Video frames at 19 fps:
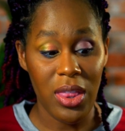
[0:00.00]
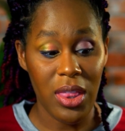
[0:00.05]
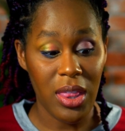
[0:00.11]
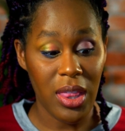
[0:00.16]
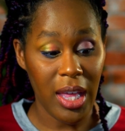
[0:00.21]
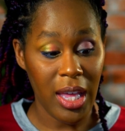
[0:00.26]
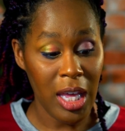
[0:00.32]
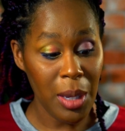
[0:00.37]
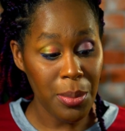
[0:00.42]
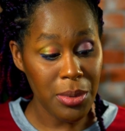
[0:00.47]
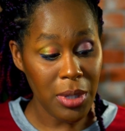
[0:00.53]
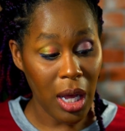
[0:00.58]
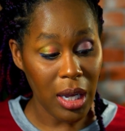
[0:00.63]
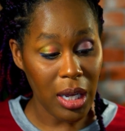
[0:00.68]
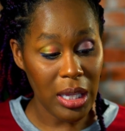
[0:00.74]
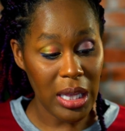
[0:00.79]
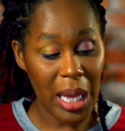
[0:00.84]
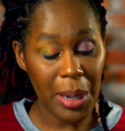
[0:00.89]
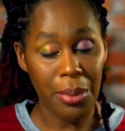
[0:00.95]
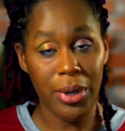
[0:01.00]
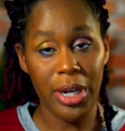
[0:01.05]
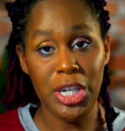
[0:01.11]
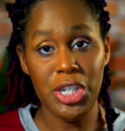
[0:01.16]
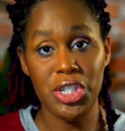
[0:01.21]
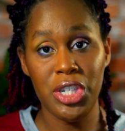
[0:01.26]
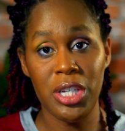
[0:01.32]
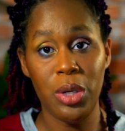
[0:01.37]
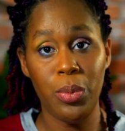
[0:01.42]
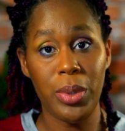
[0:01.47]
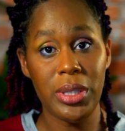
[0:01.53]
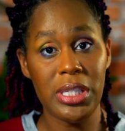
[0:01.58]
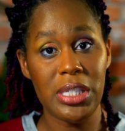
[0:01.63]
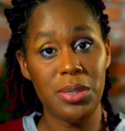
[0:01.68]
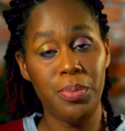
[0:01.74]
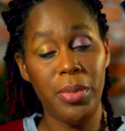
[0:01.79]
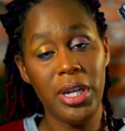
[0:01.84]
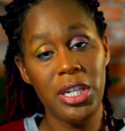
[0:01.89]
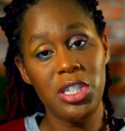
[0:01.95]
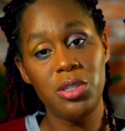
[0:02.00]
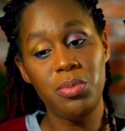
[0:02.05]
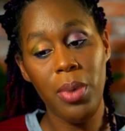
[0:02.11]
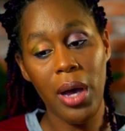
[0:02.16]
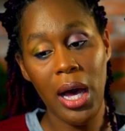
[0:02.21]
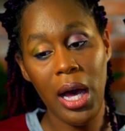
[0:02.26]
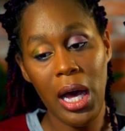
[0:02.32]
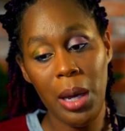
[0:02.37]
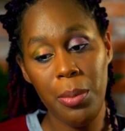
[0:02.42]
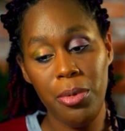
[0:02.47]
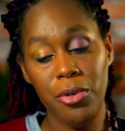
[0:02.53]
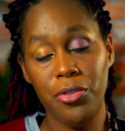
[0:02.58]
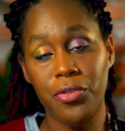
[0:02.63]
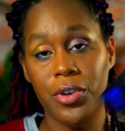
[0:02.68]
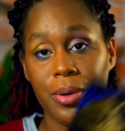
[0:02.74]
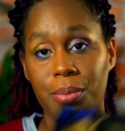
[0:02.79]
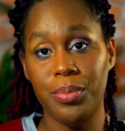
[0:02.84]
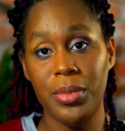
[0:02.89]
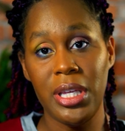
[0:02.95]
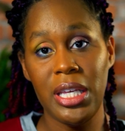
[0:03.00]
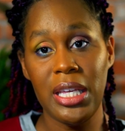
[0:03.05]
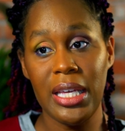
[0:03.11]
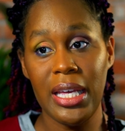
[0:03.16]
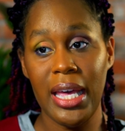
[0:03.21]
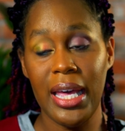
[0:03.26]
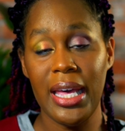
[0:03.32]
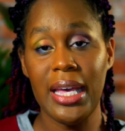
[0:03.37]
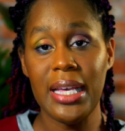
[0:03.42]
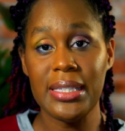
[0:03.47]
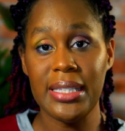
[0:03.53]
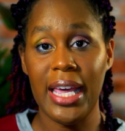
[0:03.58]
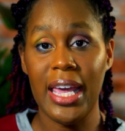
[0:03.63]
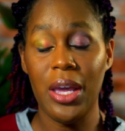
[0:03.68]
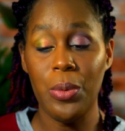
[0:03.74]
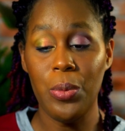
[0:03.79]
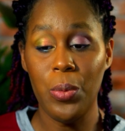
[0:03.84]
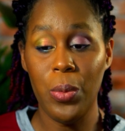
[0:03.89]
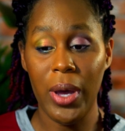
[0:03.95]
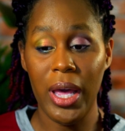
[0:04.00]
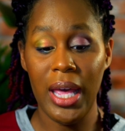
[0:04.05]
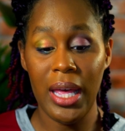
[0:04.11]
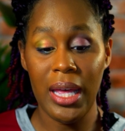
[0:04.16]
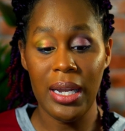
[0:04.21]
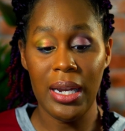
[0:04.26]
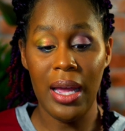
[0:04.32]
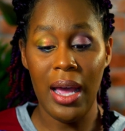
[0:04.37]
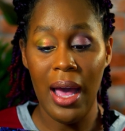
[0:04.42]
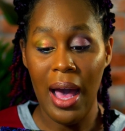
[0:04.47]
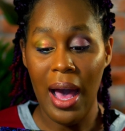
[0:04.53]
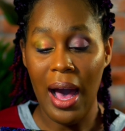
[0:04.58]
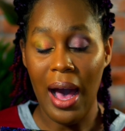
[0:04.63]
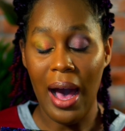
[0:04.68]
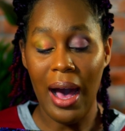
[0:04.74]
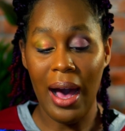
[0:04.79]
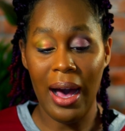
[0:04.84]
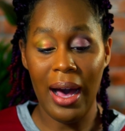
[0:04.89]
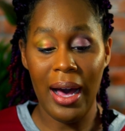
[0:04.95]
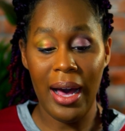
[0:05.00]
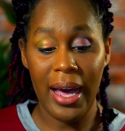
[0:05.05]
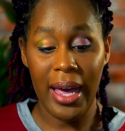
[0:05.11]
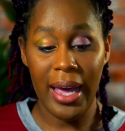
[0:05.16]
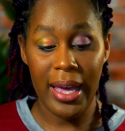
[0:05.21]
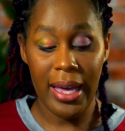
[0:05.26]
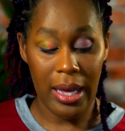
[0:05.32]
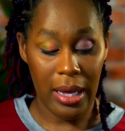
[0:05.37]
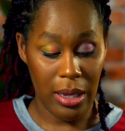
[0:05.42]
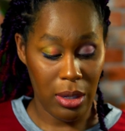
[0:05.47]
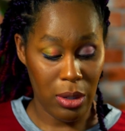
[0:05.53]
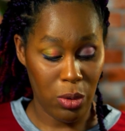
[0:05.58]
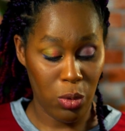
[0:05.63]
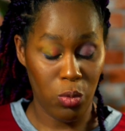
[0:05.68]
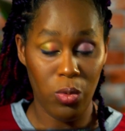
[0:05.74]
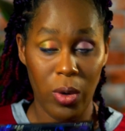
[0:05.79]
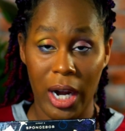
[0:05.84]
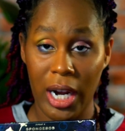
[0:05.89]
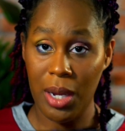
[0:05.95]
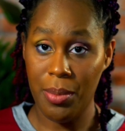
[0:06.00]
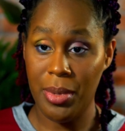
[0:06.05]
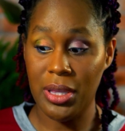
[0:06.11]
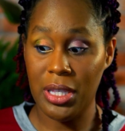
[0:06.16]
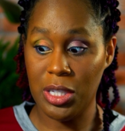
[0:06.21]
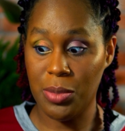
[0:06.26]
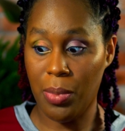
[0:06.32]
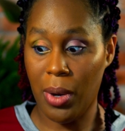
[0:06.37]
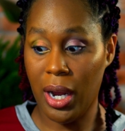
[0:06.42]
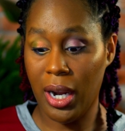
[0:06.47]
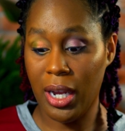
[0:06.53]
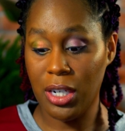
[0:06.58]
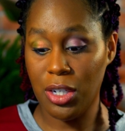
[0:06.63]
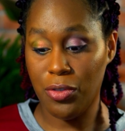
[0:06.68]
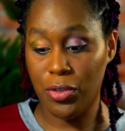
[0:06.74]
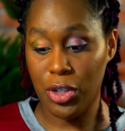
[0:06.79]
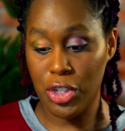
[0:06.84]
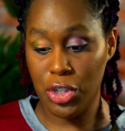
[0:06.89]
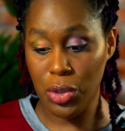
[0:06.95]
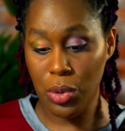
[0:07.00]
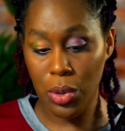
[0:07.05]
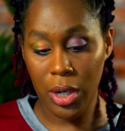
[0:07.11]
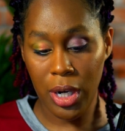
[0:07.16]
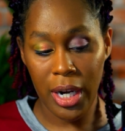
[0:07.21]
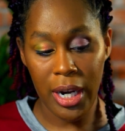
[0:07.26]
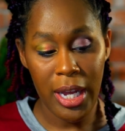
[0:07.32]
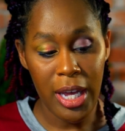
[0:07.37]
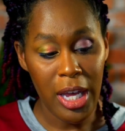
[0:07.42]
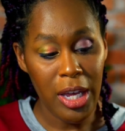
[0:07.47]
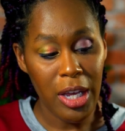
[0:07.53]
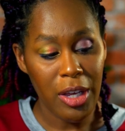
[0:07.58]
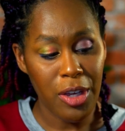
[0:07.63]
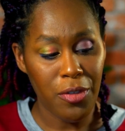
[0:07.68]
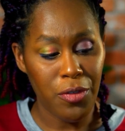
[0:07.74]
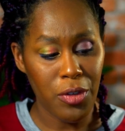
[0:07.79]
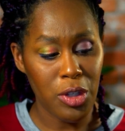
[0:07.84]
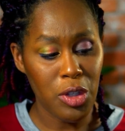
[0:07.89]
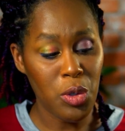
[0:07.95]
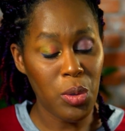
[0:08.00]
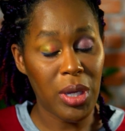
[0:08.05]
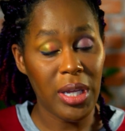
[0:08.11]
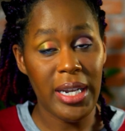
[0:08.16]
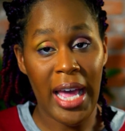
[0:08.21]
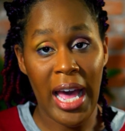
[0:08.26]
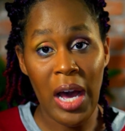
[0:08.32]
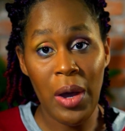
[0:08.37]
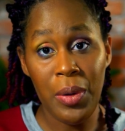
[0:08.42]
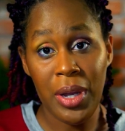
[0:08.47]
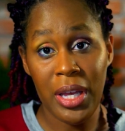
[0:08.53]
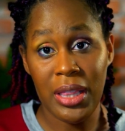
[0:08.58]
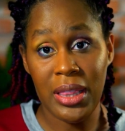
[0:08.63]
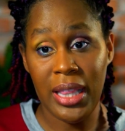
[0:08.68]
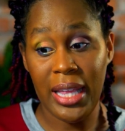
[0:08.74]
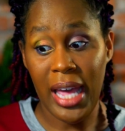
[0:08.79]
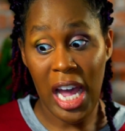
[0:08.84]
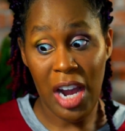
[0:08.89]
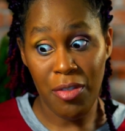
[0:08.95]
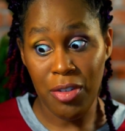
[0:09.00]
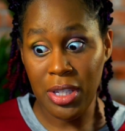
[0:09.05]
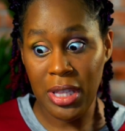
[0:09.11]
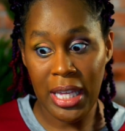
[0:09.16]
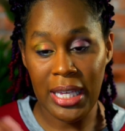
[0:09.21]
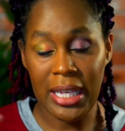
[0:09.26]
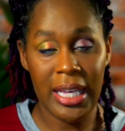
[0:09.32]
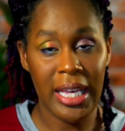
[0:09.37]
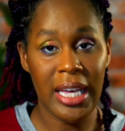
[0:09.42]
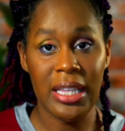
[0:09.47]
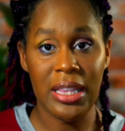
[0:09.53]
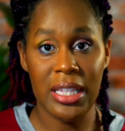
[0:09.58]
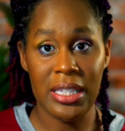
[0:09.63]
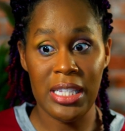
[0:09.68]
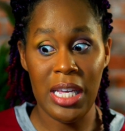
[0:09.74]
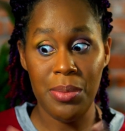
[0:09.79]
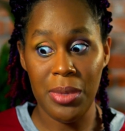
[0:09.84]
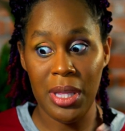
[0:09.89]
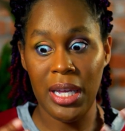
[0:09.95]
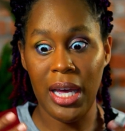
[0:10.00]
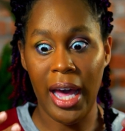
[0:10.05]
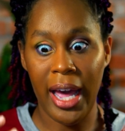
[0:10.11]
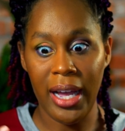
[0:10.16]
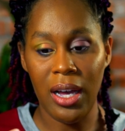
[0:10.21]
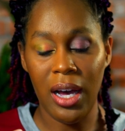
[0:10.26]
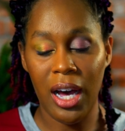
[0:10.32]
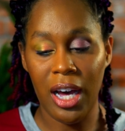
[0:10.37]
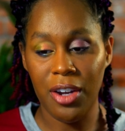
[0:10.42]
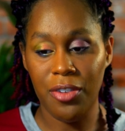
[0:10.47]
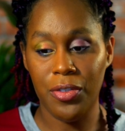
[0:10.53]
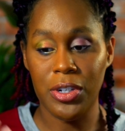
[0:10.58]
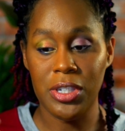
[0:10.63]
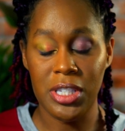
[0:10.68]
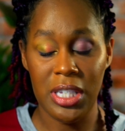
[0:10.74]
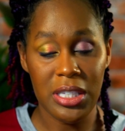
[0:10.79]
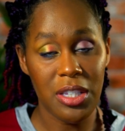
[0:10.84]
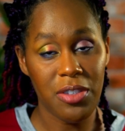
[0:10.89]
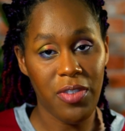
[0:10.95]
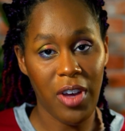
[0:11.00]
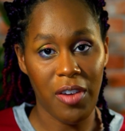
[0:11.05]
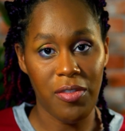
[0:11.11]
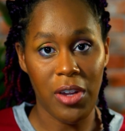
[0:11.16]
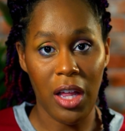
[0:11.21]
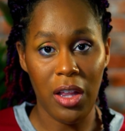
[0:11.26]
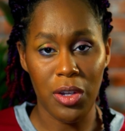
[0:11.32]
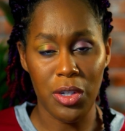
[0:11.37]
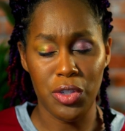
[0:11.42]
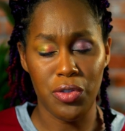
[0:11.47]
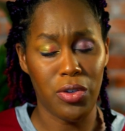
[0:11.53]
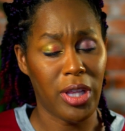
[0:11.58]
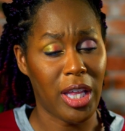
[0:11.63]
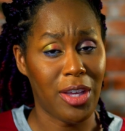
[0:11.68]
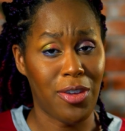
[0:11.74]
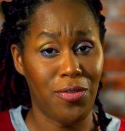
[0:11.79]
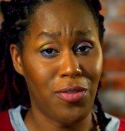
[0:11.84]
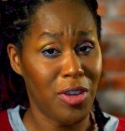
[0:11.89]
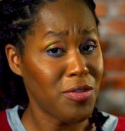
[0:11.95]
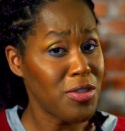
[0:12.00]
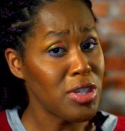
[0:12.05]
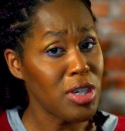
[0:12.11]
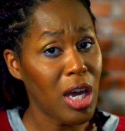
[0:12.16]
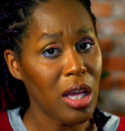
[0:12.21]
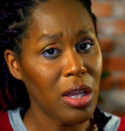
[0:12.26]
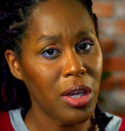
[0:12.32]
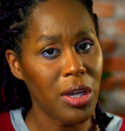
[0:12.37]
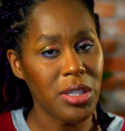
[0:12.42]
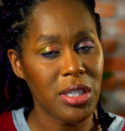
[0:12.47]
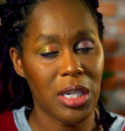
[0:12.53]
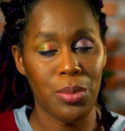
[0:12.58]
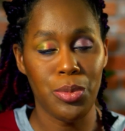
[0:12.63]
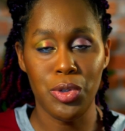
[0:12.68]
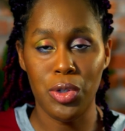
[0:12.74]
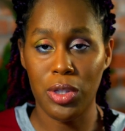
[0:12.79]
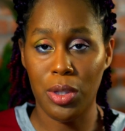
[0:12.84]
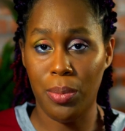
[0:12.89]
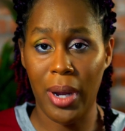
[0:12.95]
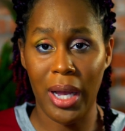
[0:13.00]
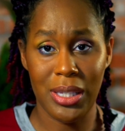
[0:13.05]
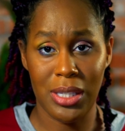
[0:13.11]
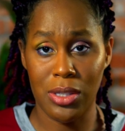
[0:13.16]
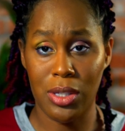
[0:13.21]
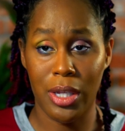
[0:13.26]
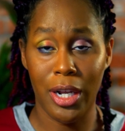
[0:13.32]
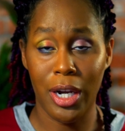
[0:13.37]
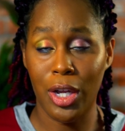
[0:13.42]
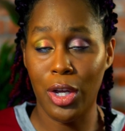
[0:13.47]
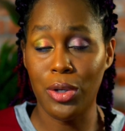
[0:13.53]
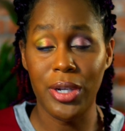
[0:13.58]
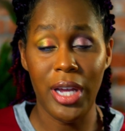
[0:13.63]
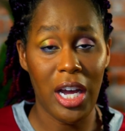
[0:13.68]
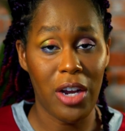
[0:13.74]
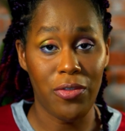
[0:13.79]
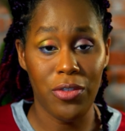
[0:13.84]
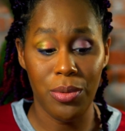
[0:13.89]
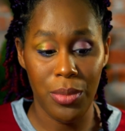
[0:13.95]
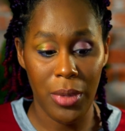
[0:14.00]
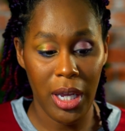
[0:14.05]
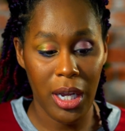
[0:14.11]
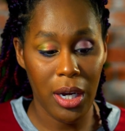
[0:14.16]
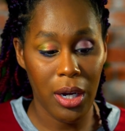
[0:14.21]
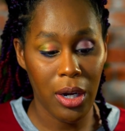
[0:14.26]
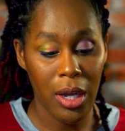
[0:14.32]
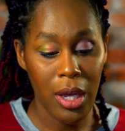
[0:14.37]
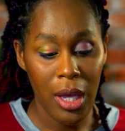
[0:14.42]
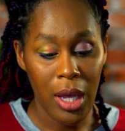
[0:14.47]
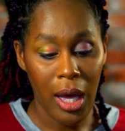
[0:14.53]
the Hipdot collaboration with Spongebob for me is a win. I recommend this product for sure. You can now get the everything kit, the same thing I got, for $65 for like $50, and I'm sure the price is only going to go down from there.